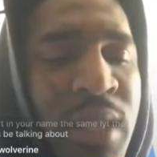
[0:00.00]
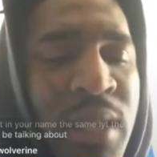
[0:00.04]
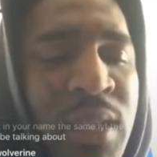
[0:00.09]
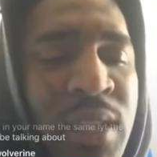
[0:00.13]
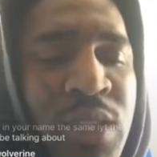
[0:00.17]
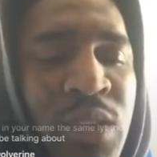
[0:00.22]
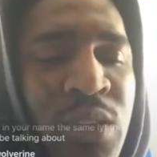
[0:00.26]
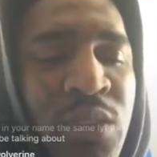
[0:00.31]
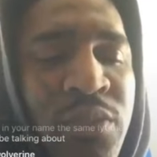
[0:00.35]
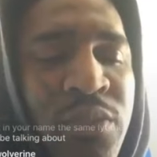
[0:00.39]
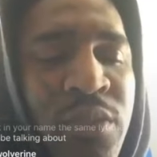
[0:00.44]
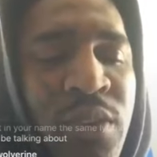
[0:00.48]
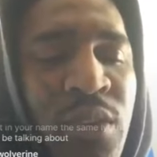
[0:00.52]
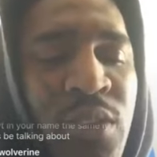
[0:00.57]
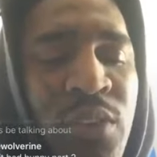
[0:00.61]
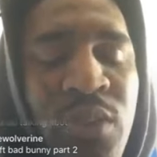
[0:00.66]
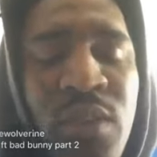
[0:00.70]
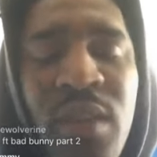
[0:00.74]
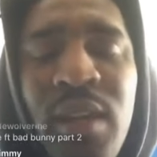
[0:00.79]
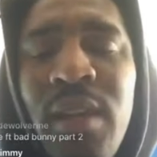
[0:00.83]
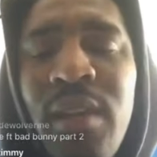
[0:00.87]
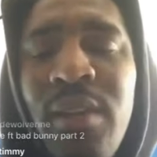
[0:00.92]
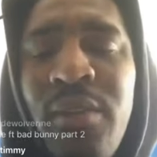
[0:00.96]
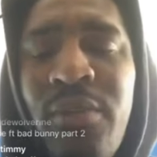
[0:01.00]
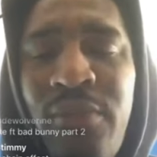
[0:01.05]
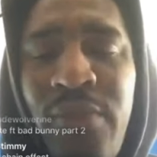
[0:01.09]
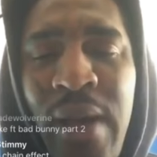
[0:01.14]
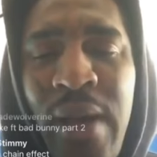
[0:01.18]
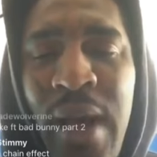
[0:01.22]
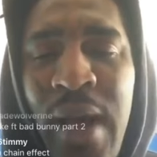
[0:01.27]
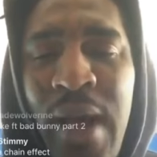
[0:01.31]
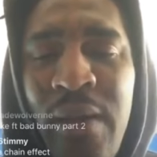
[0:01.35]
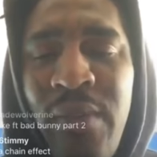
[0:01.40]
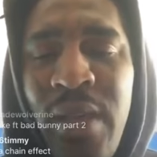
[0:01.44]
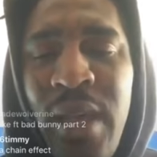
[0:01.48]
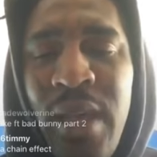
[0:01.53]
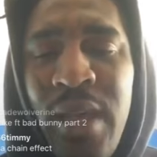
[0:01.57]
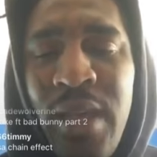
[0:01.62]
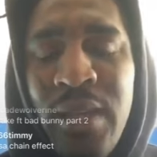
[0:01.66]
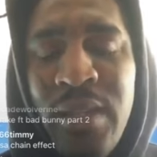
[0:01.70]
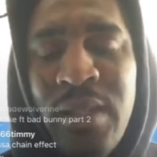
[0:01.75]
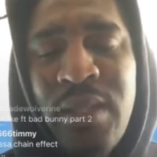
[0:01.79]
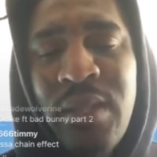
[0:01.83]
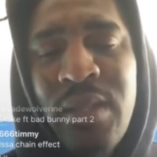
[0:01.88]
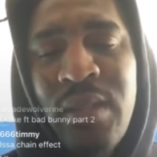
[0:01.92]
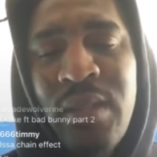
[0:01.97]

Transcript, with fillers: at your phone. You get a 5S